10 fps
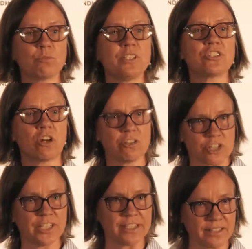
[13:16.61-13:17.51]
which are
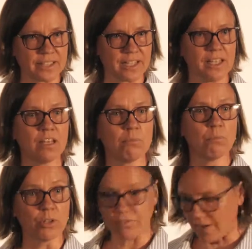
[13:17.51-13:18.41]
genetically
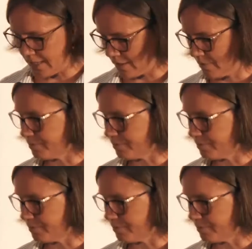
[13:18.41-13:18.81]
modified.